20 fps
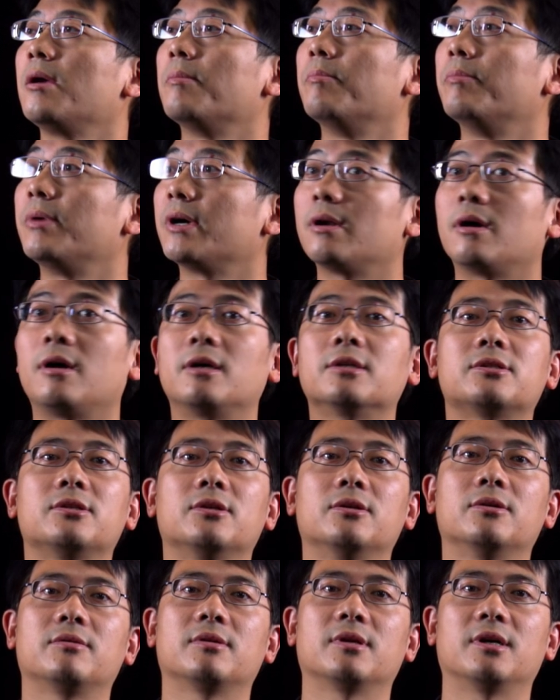but
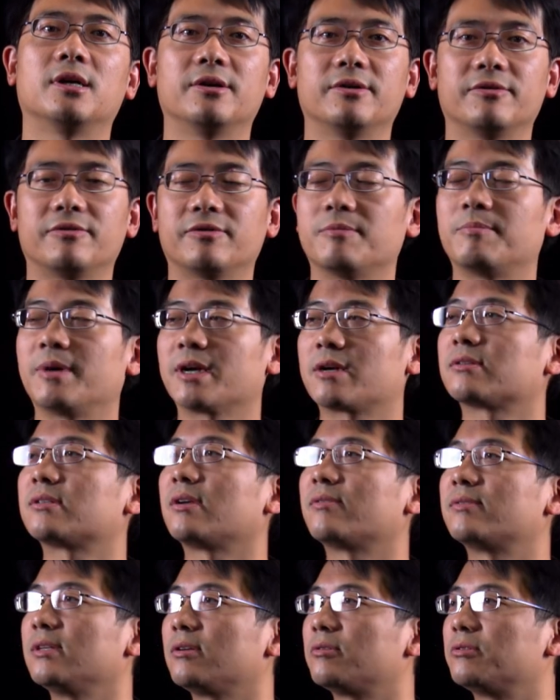also of the
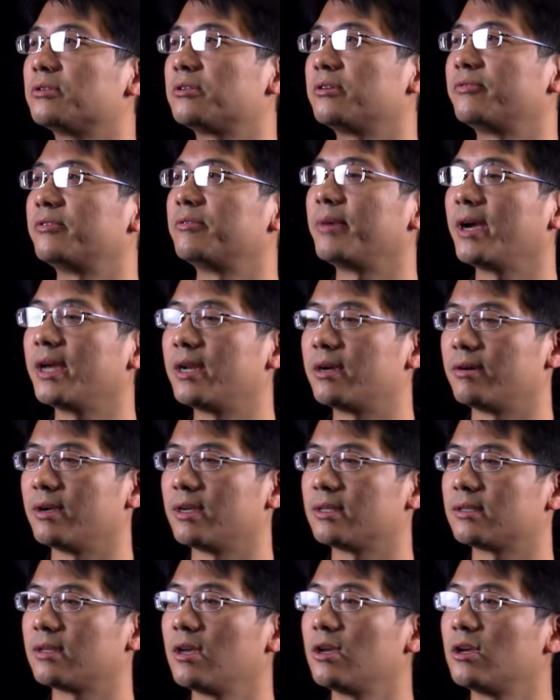Microsoft SQL Server
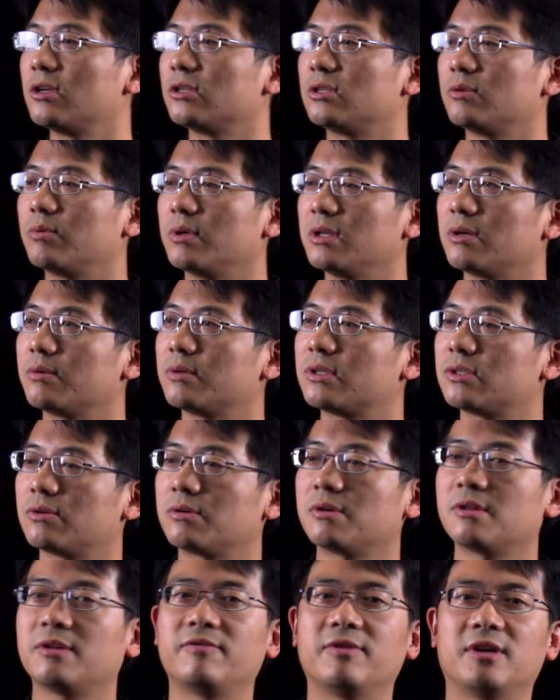binaries. So when you
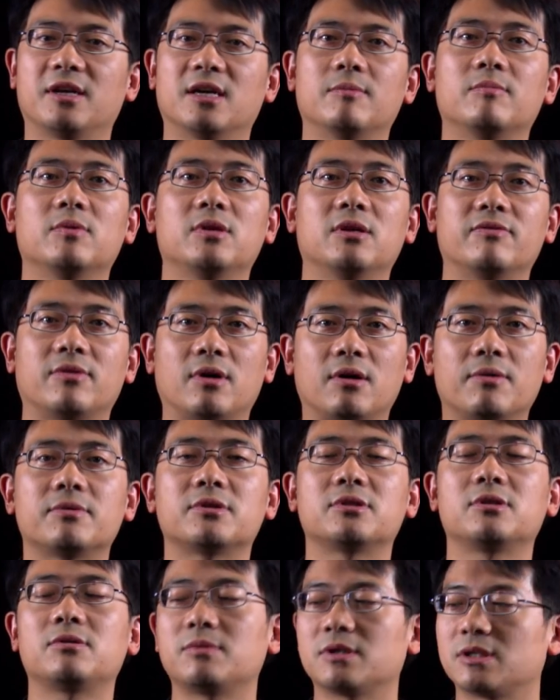restore the VM, you've
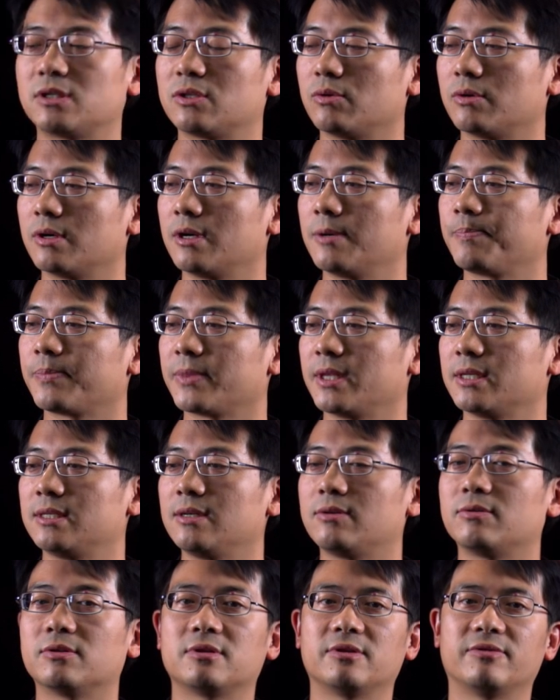also restored the
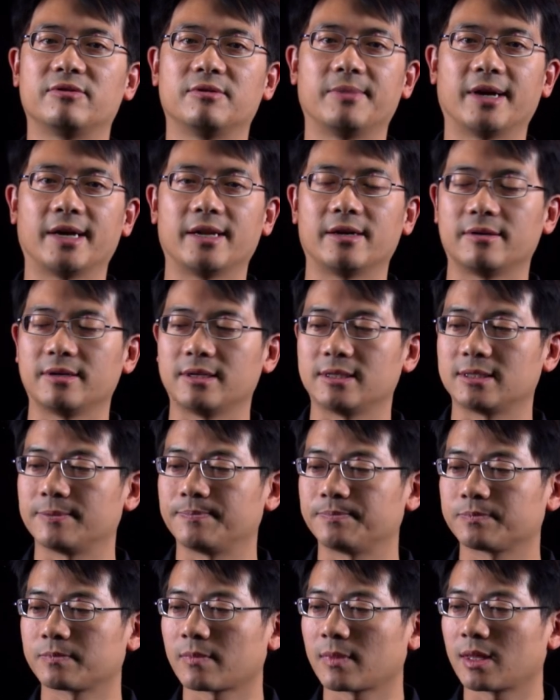SQL Server binaries.
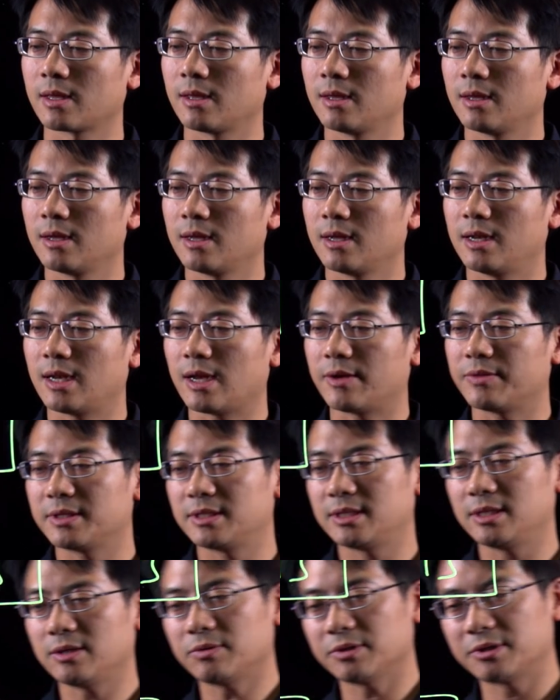Now the
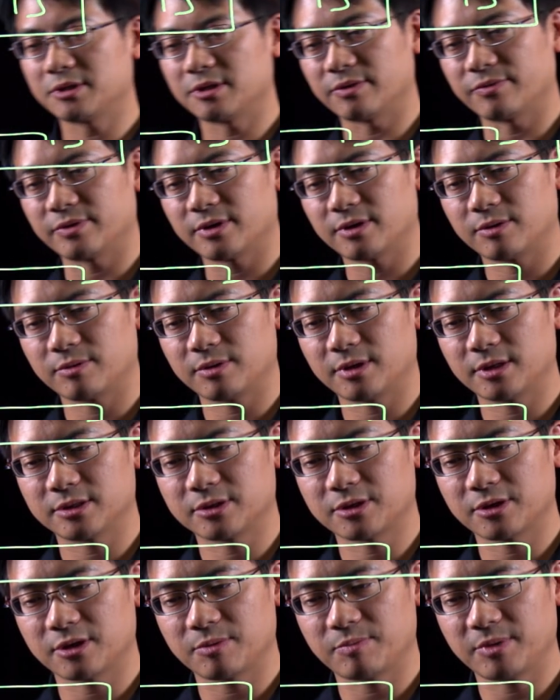SQL Server is
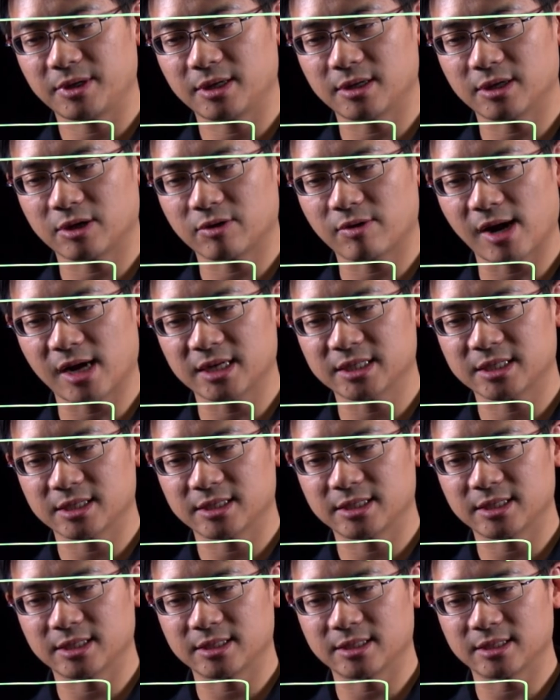going to be in a crash
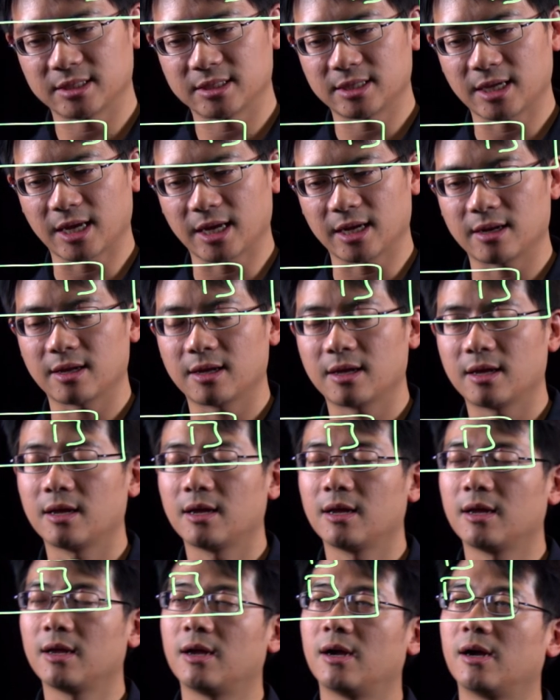consistent state.
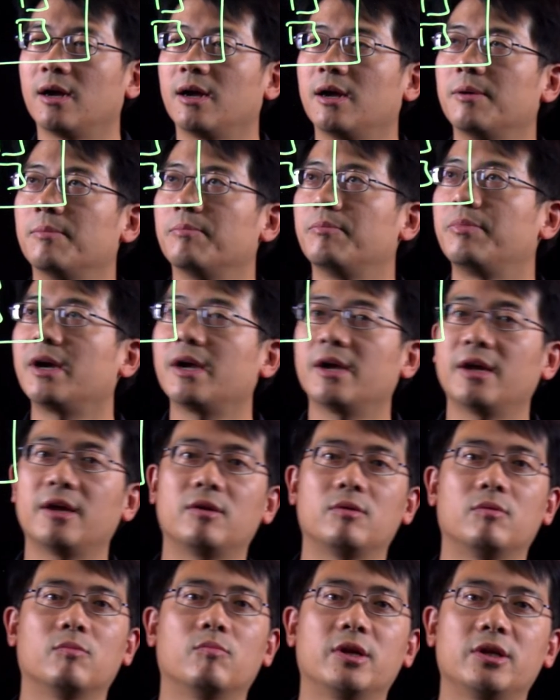
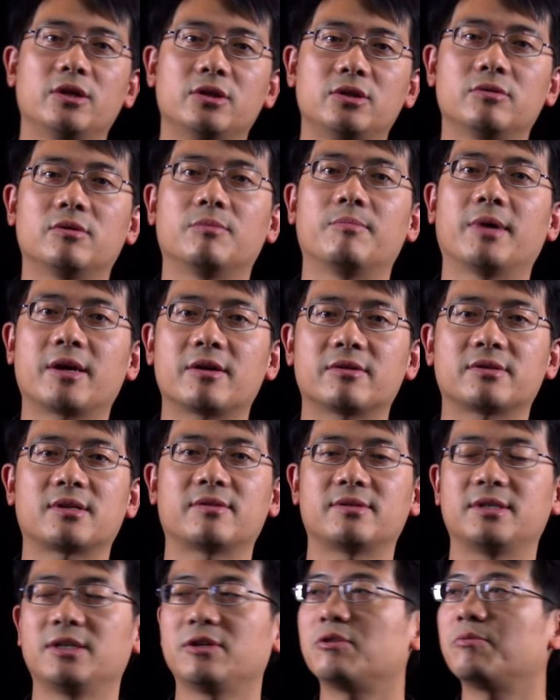But when you do a
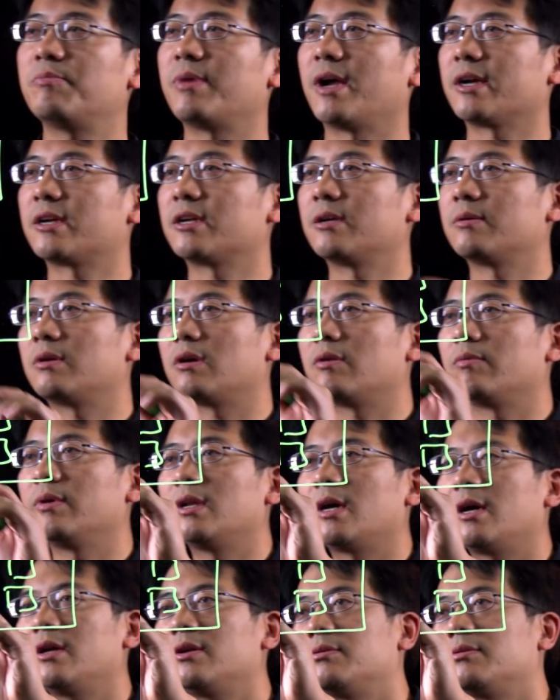Microsoft SQL backup, we not